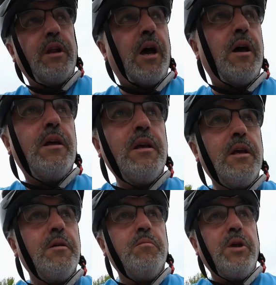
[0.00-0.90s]
in uh,
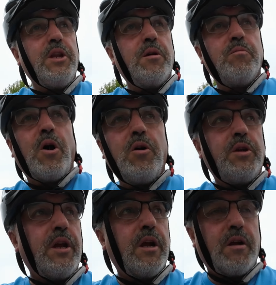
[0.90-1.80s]
medium
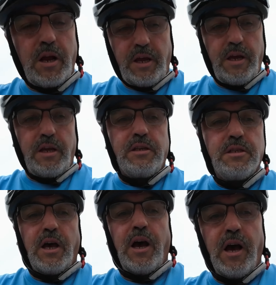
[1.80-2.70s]
mode here, I
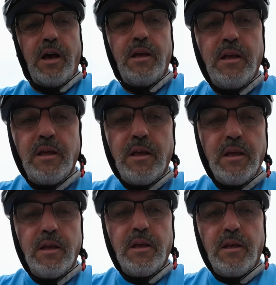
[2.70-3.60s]
hit uh,
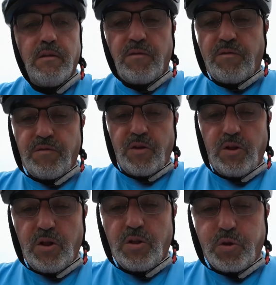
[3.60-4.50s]

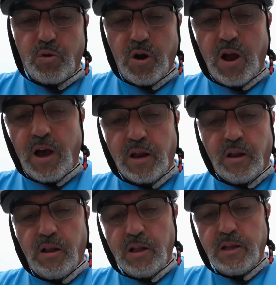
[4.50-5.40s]
full
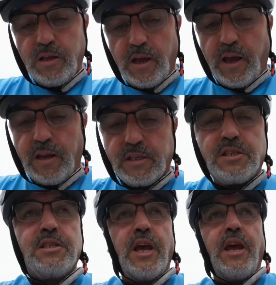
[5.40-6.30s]
throttle and it's
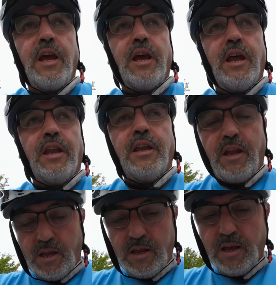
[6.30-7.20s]
saying
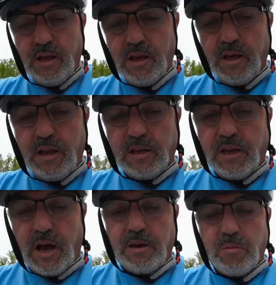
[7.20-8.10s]

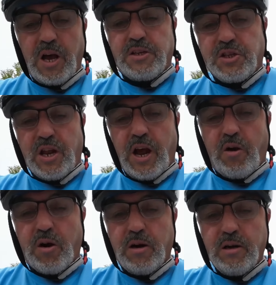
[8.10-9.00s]
nine miles an
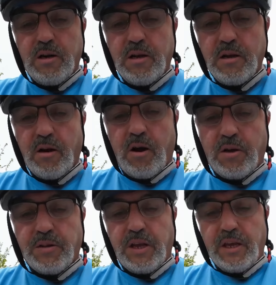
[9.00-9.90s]
hour
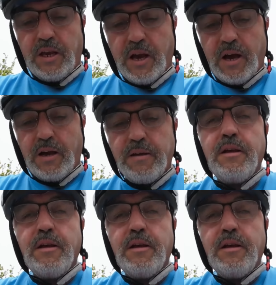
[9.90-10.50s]
on the, uh,